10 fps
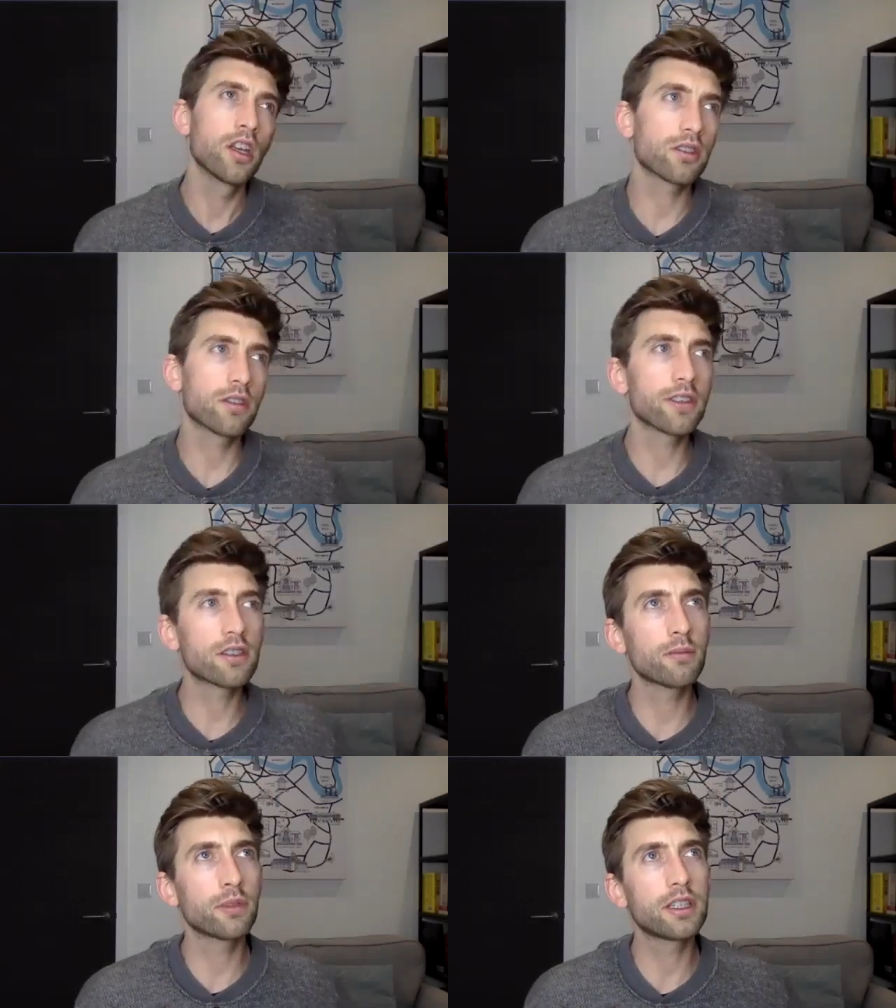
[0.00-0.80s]
so if there's
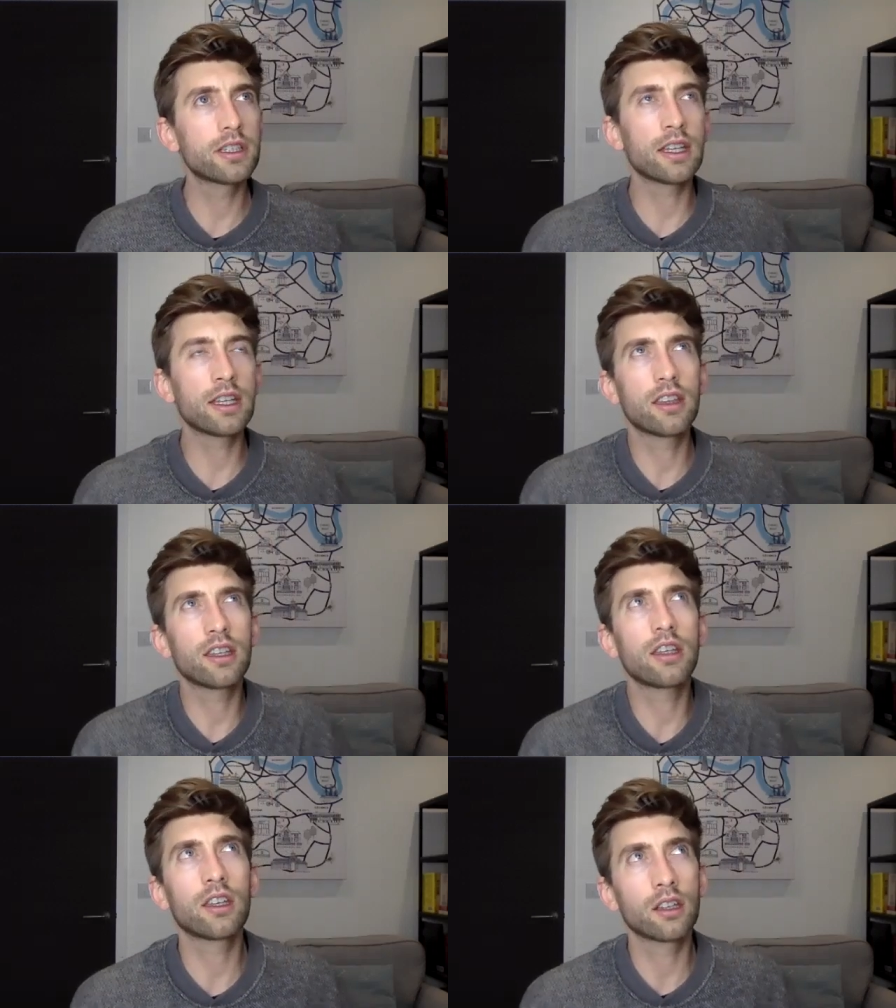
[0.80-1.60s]
somebody sitting here
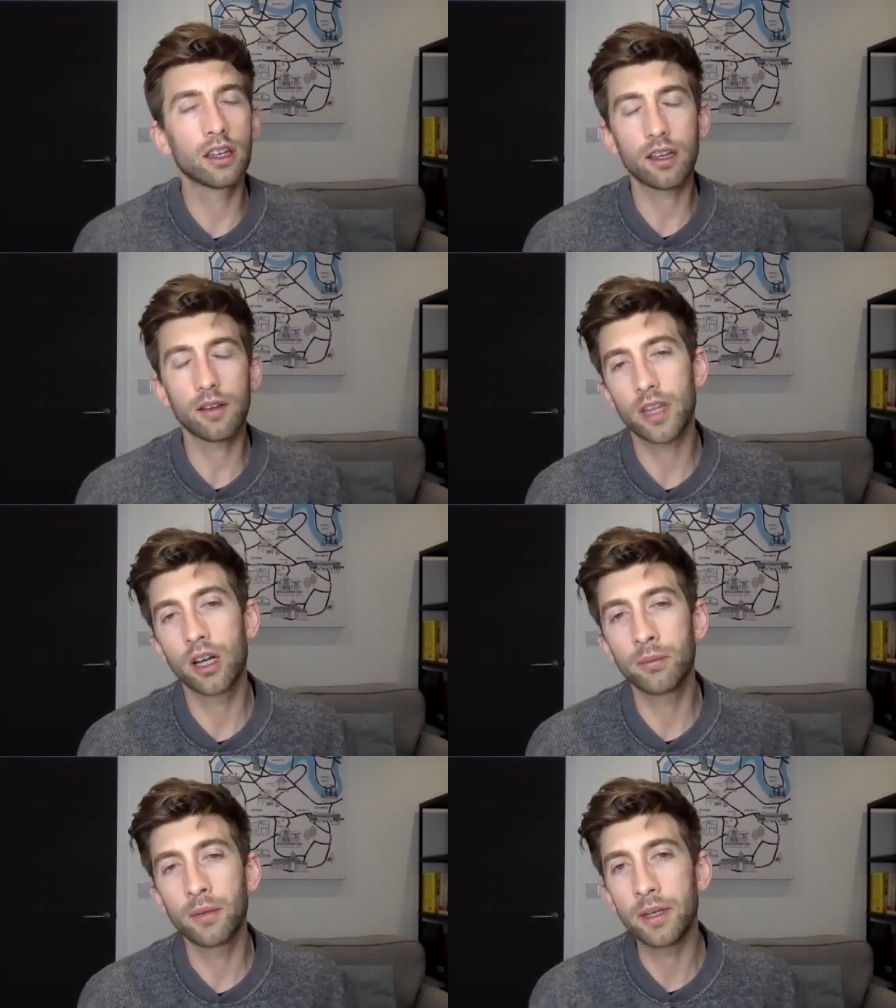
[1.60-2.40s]
thinking like oh
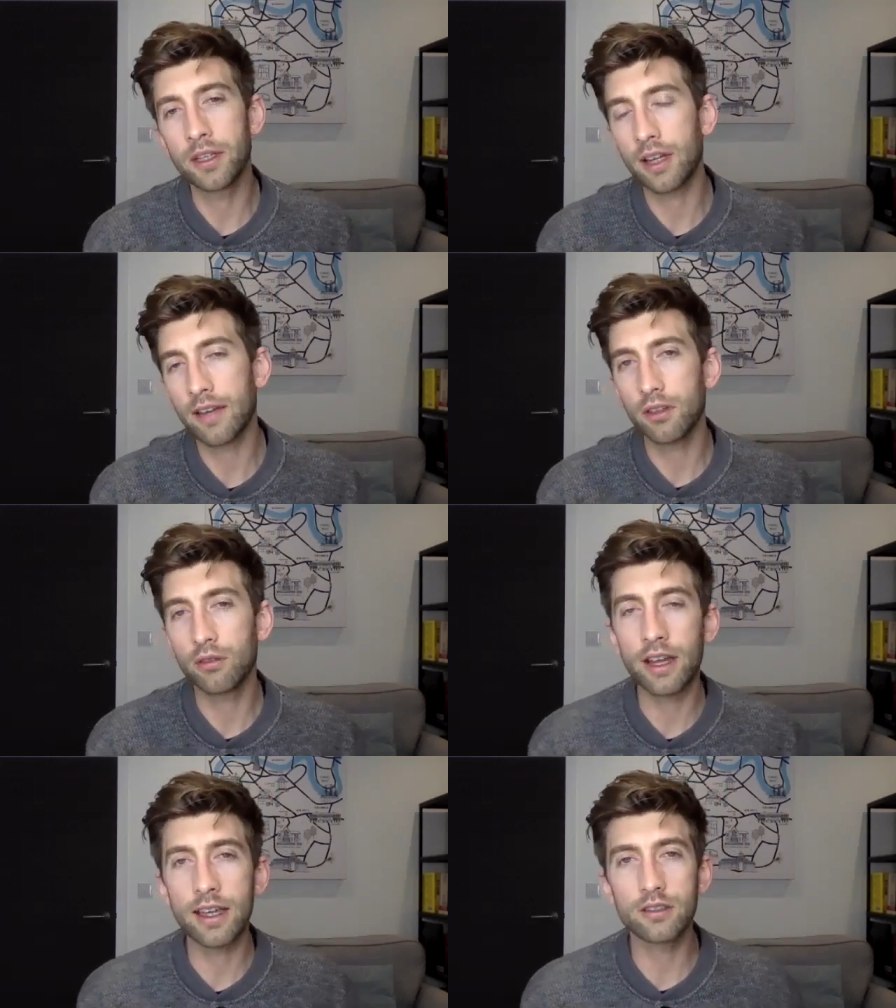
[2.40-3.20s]
maybe i don't have the
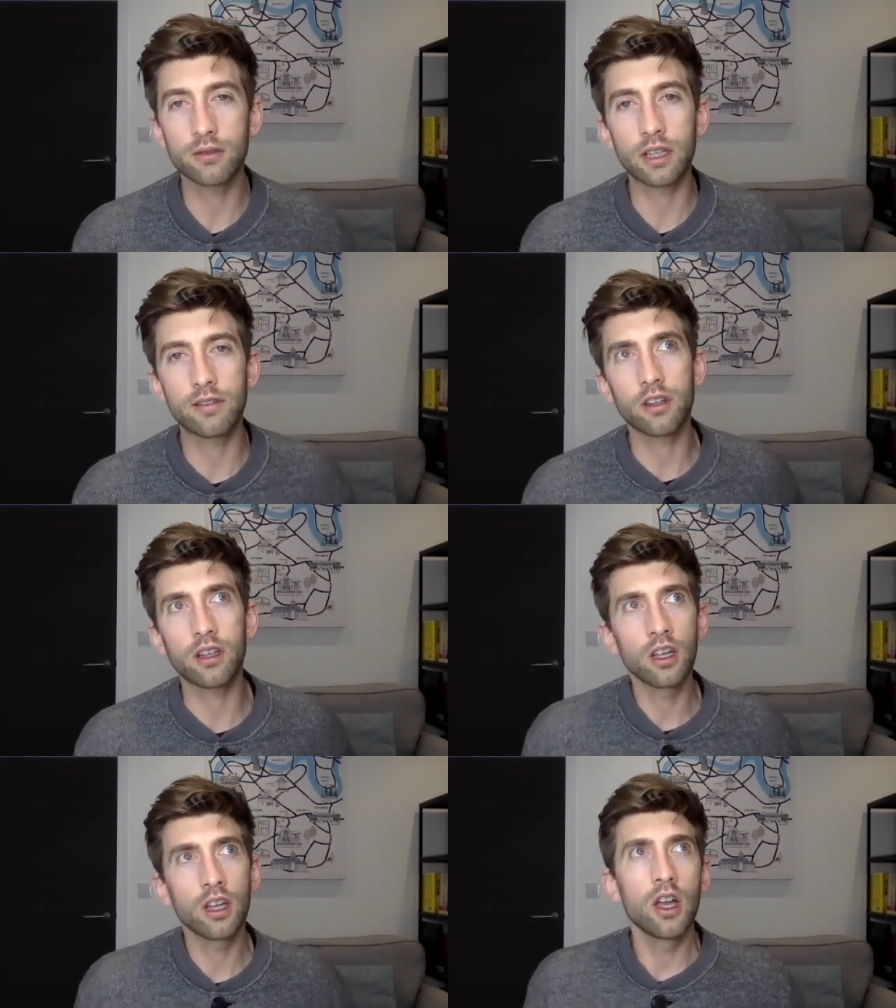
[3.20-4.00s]
grades or whatever
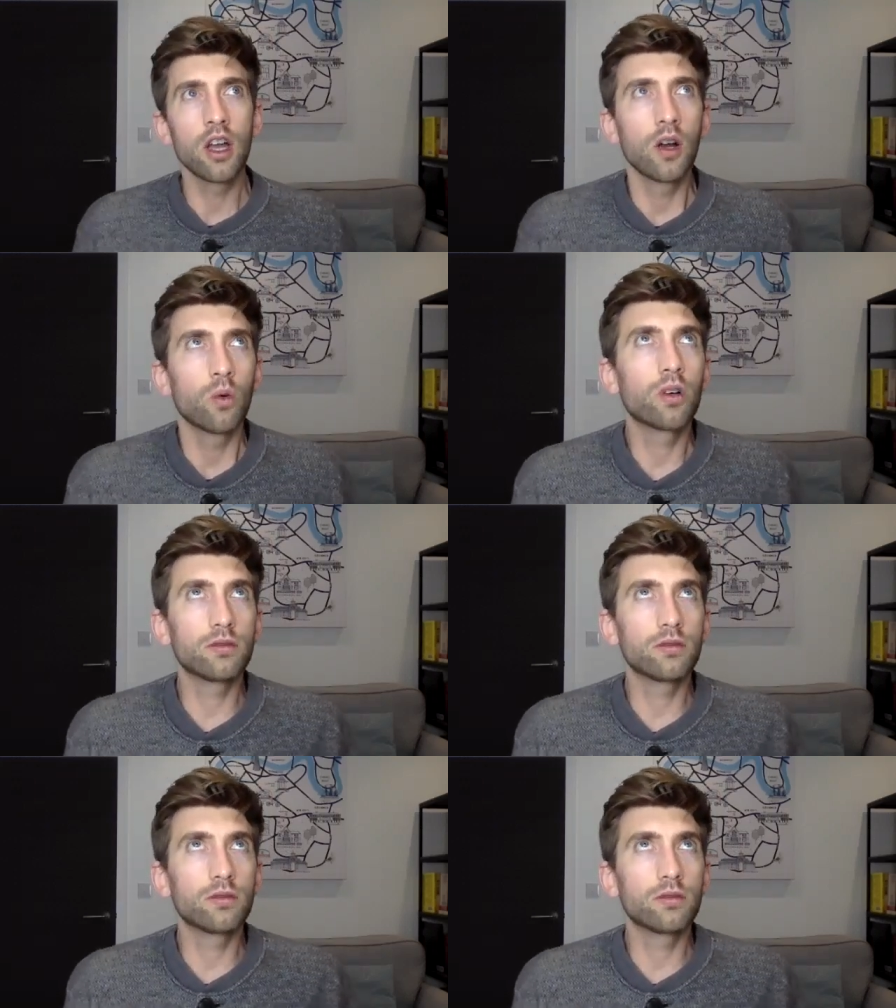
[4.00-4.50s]
what